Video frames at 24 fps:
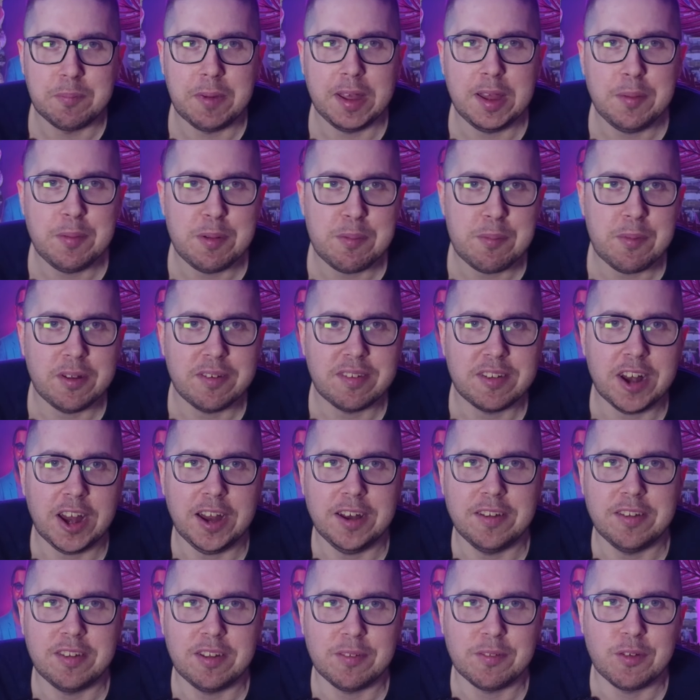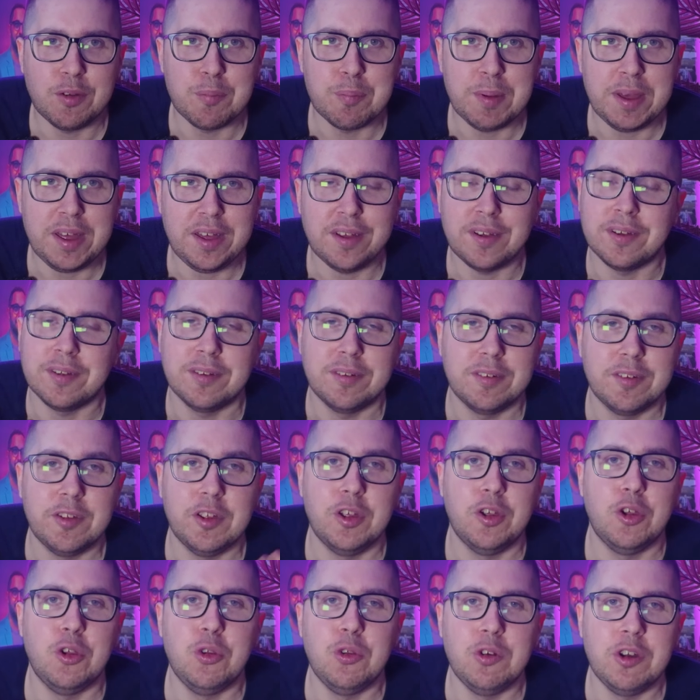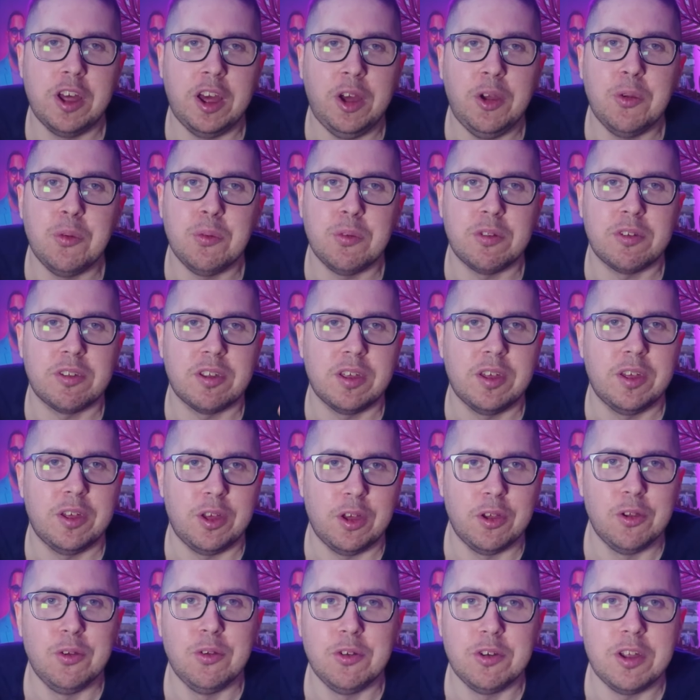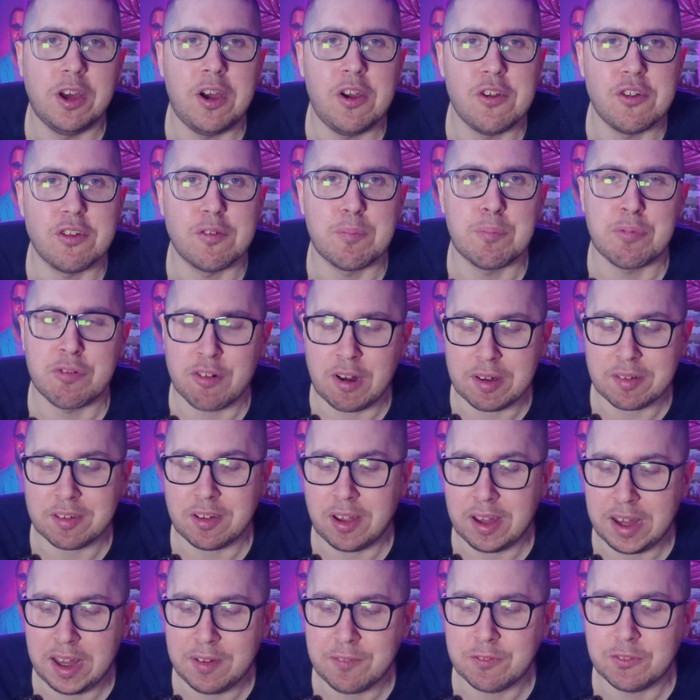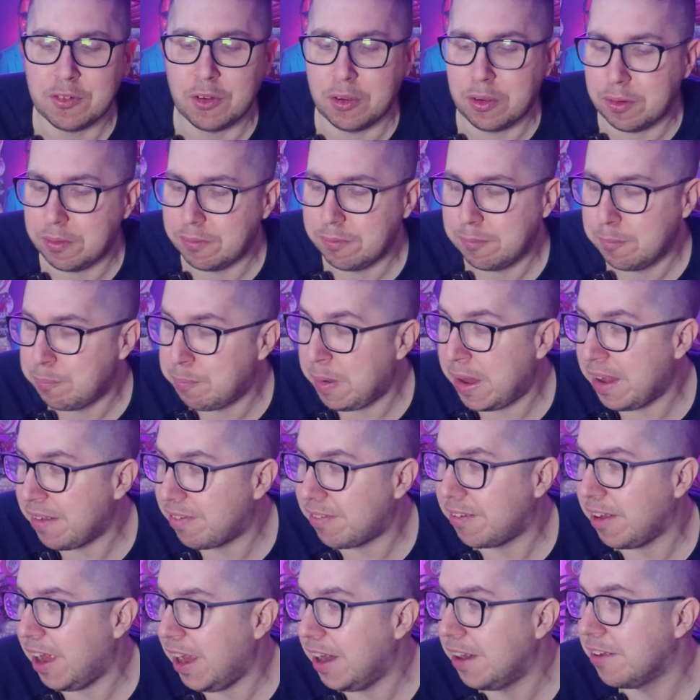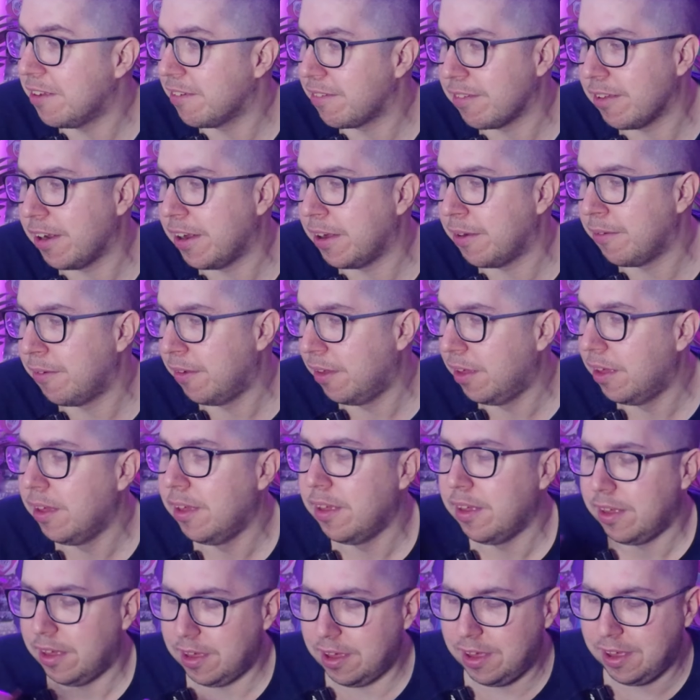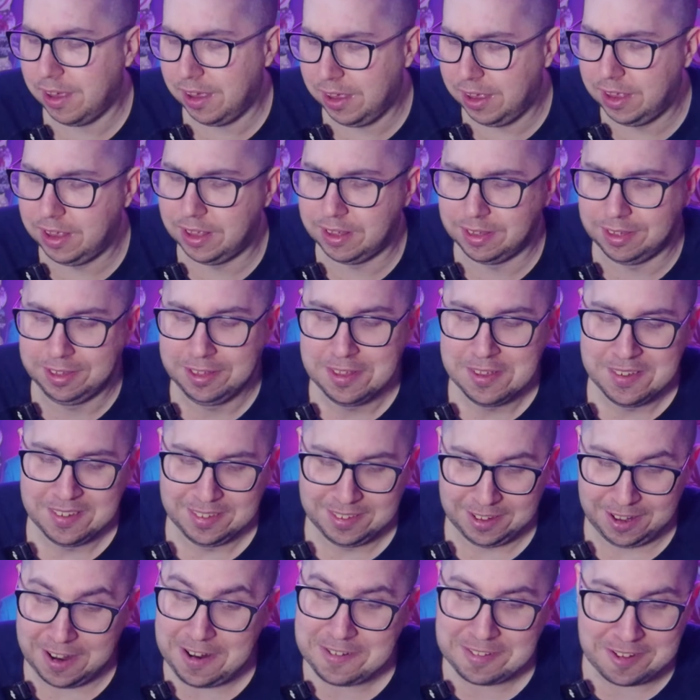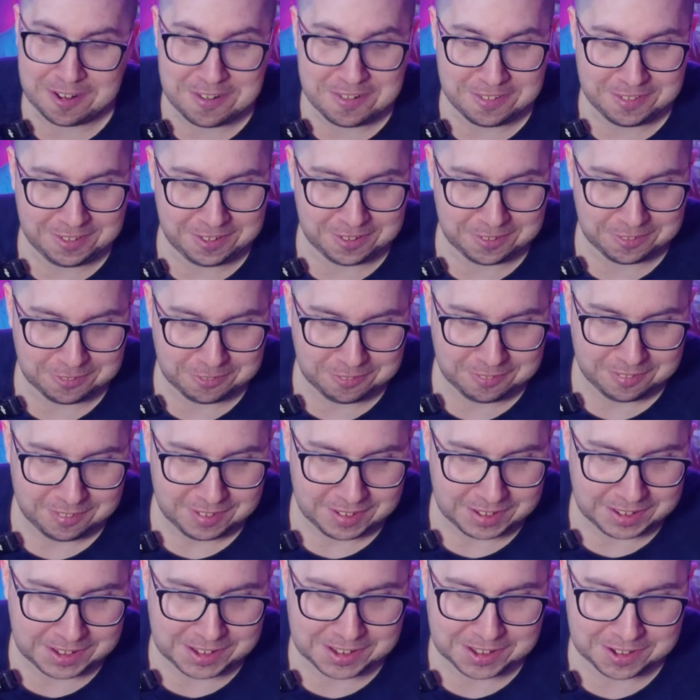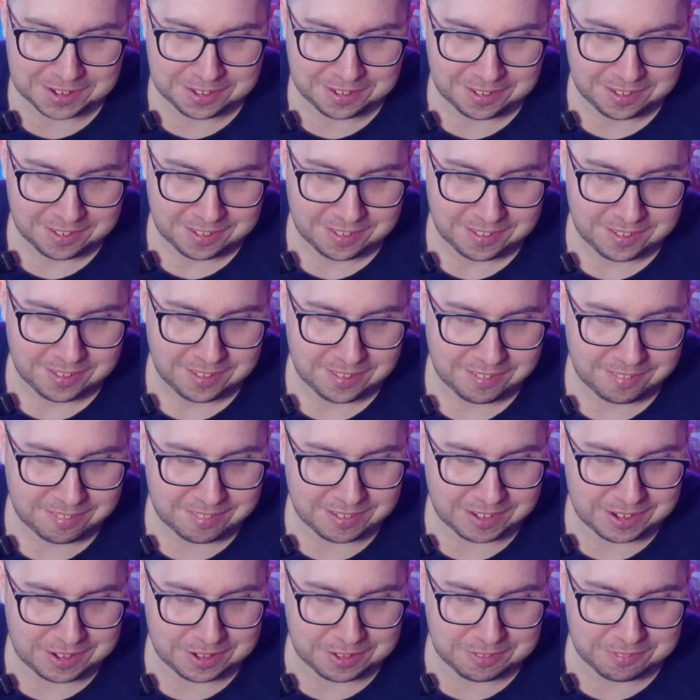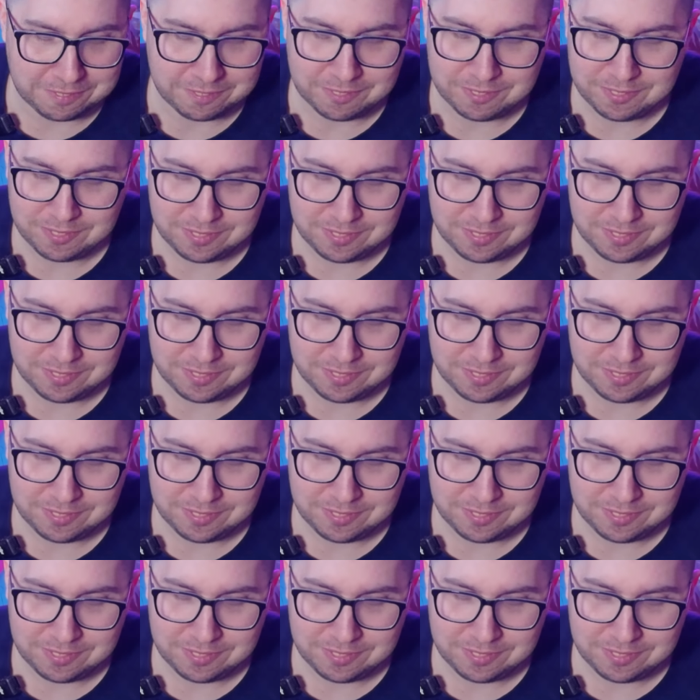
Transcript: maybe my standards have got better. Who knows? Who knows? Perhaps I have got better standards now. I don't know, Ian. So,